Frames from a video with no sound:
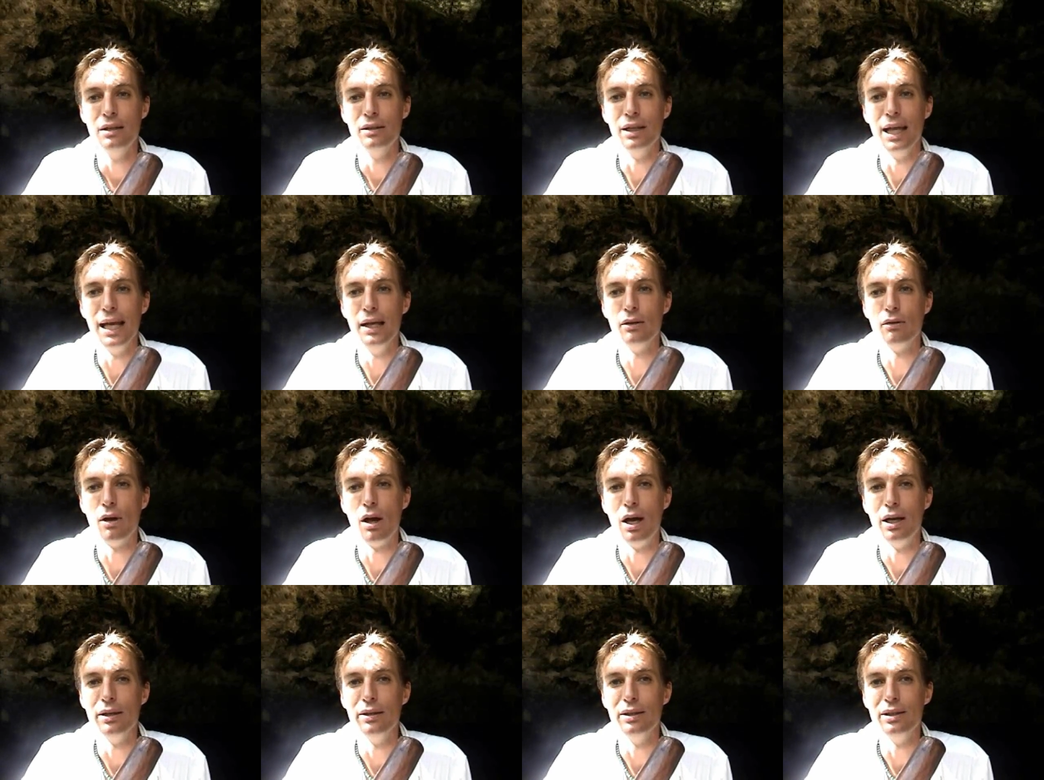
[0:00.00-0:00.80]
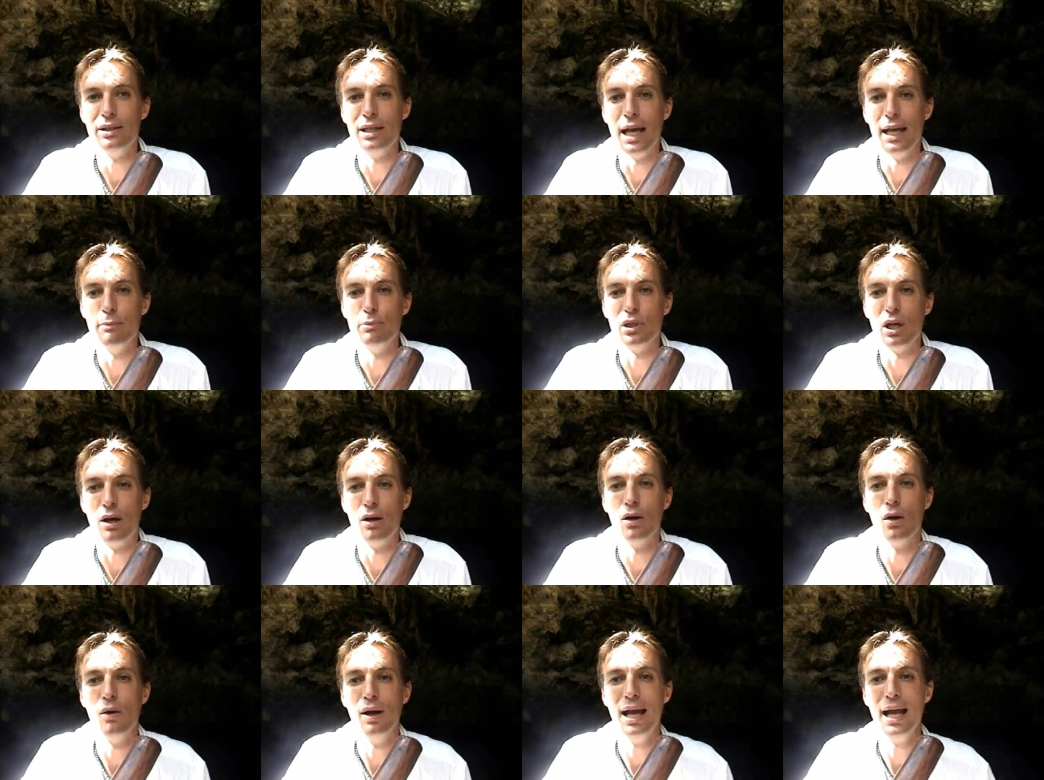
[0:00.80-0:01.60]
Later on in the tapes,
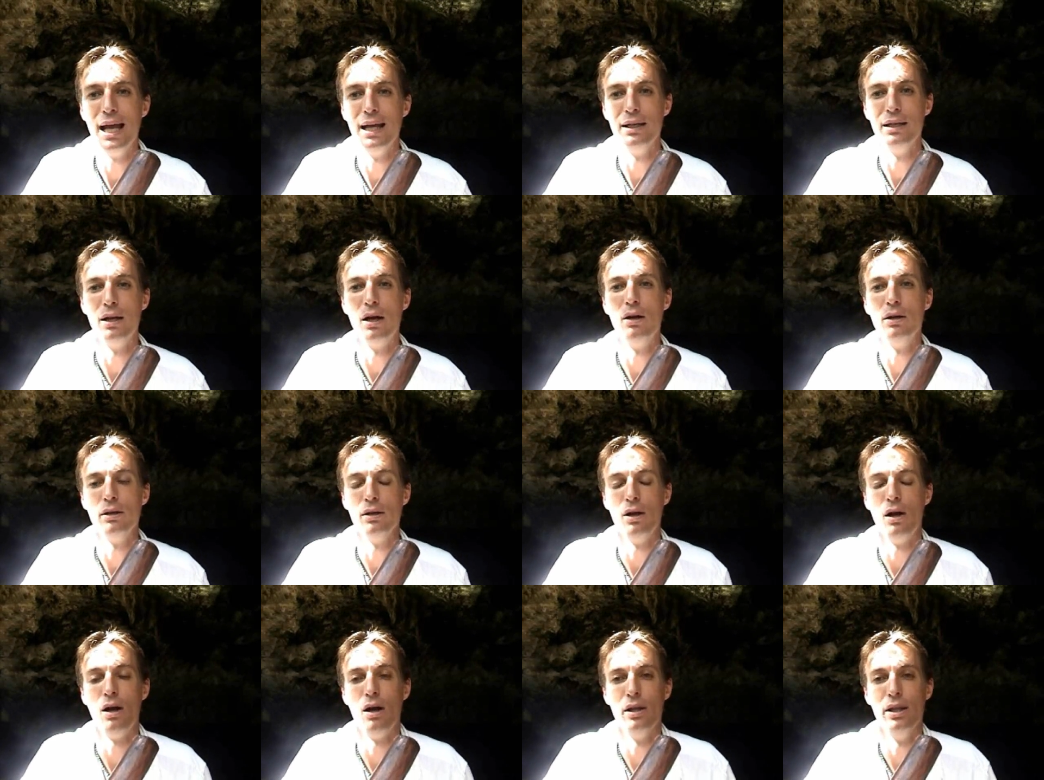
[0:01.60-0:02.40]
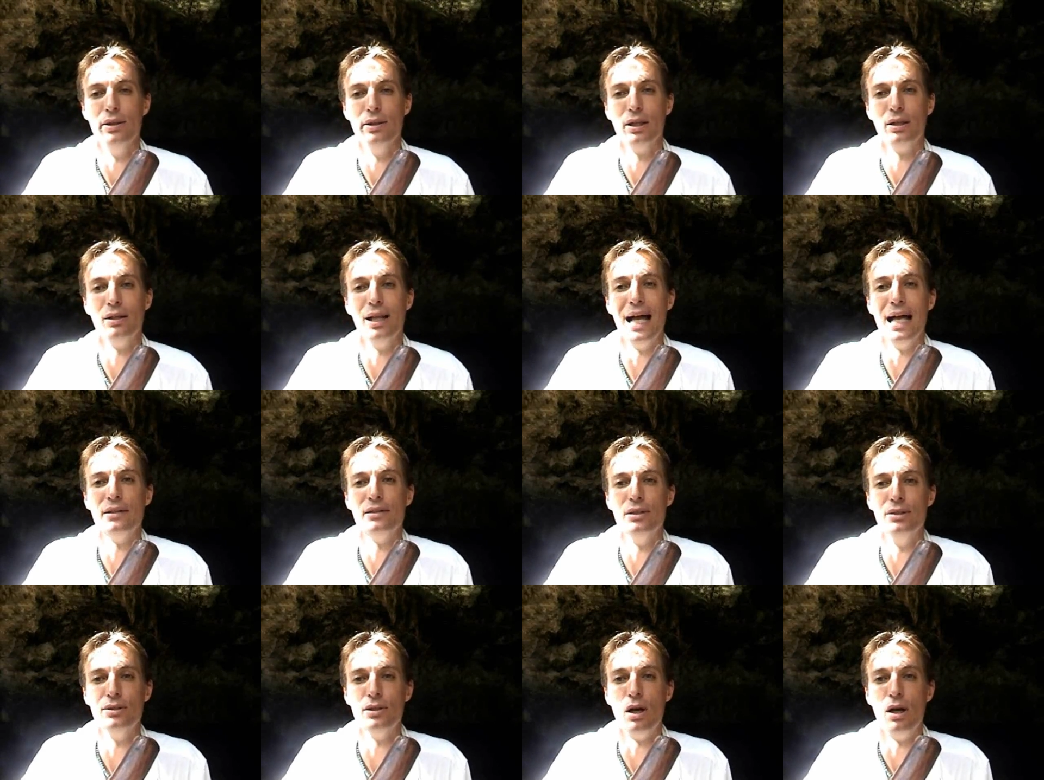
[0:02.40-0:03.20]
I'll go ahead and in the
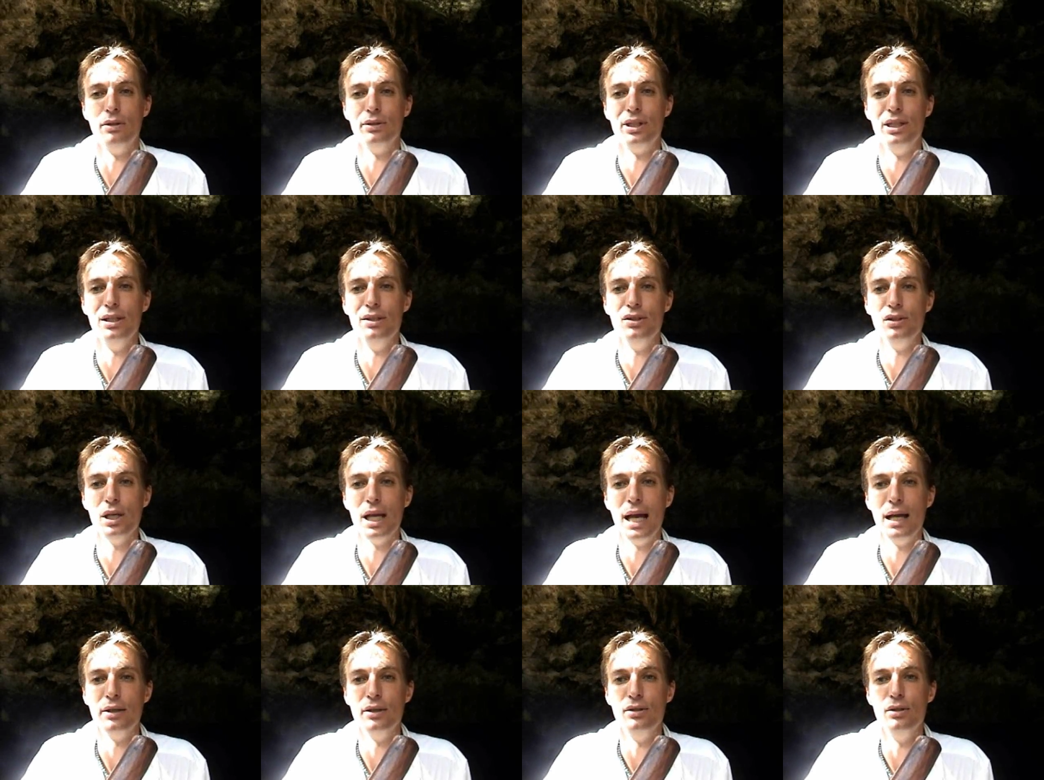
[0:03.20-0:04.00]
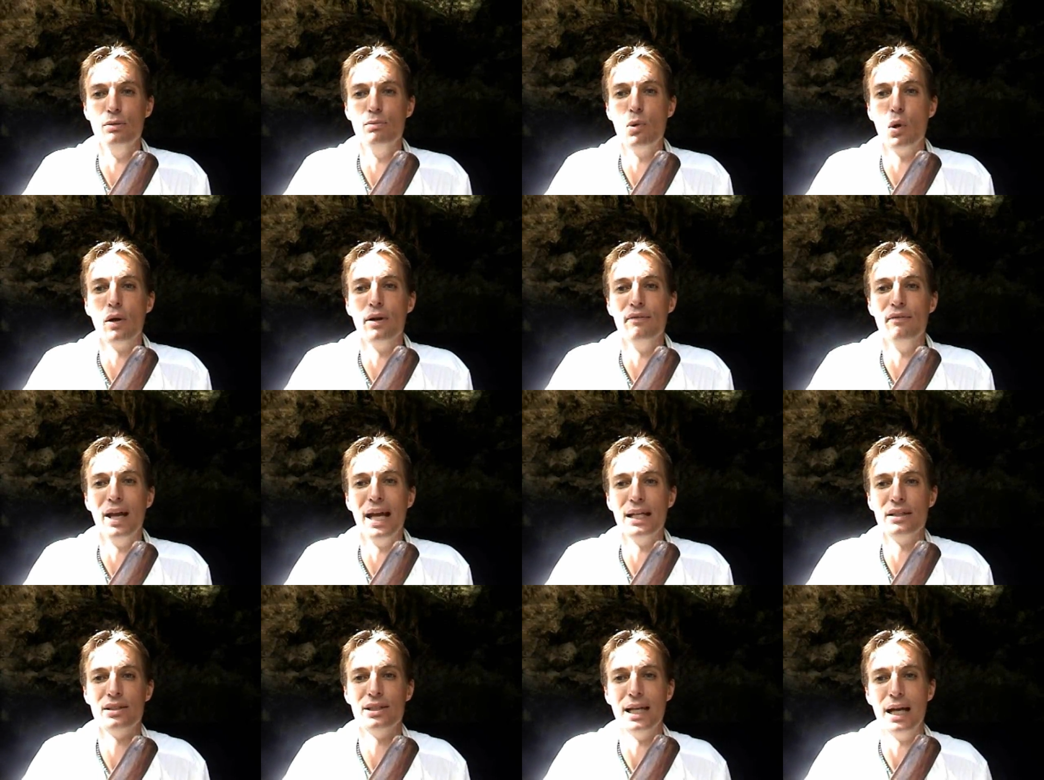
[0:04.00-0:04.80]
classes, I'll teach you how to do more
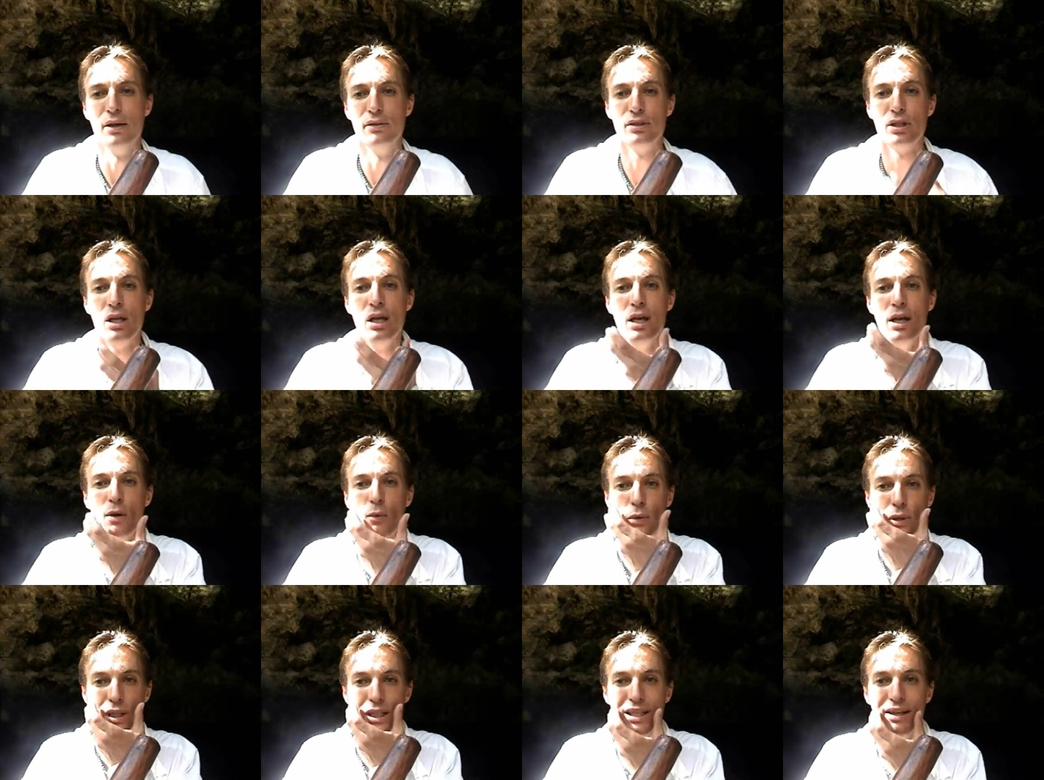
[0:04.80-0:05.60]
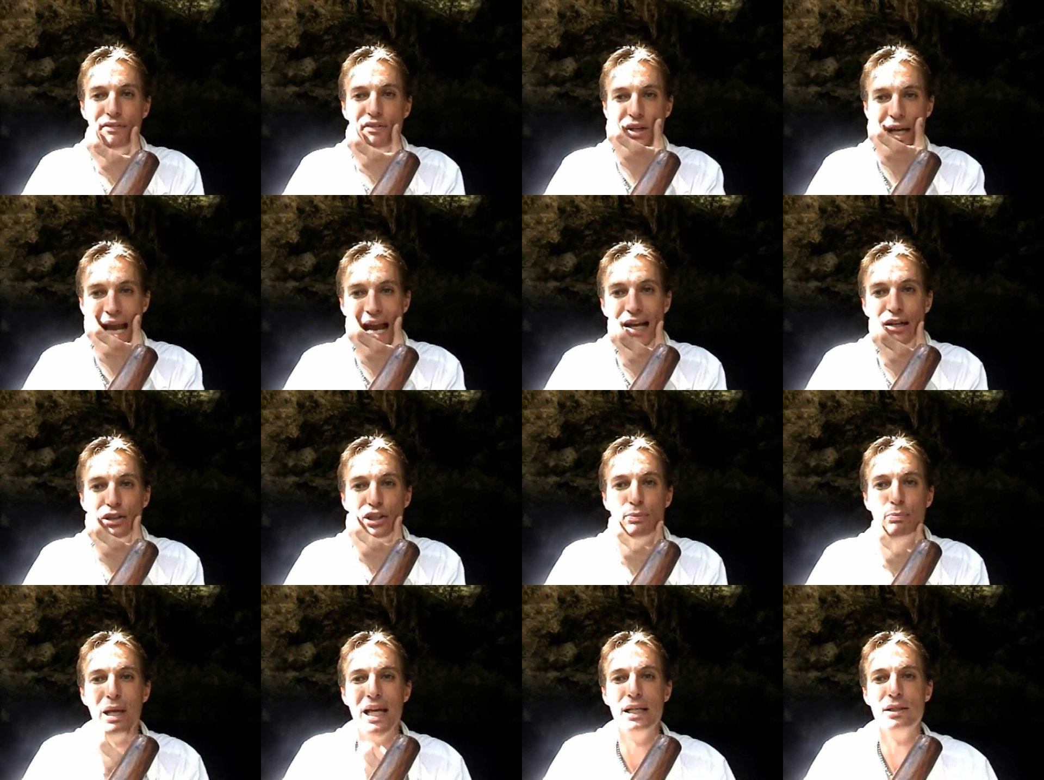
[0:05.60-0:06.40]
advanced sounds with the different
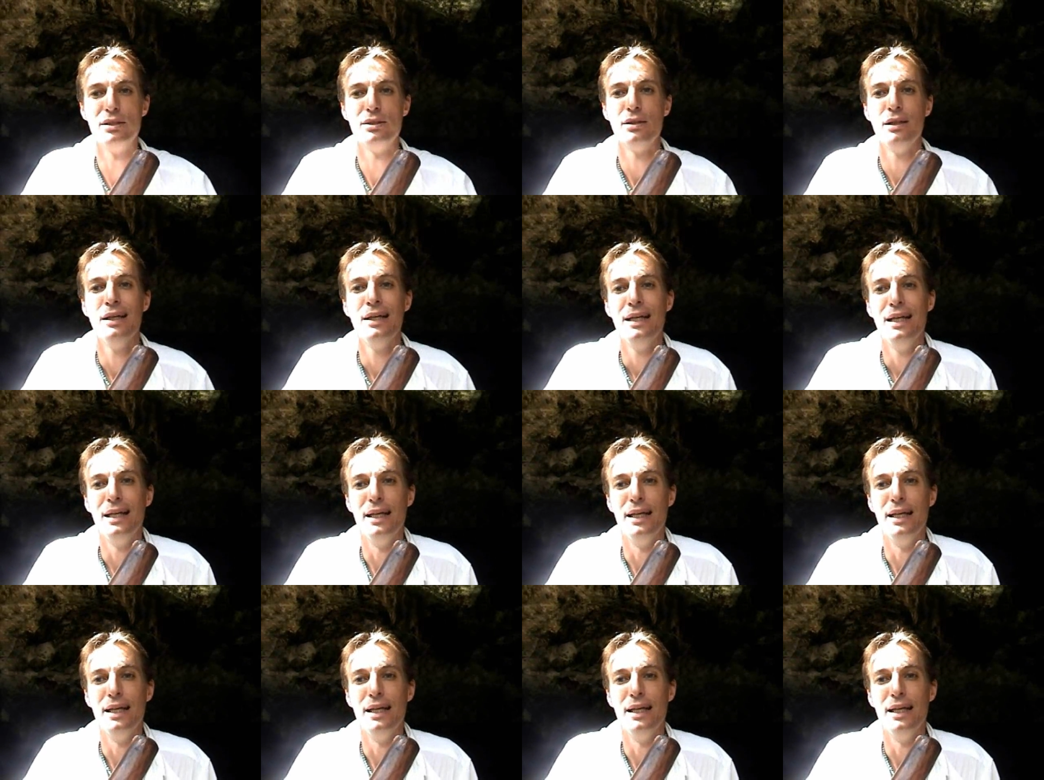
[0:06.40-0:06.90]
airspace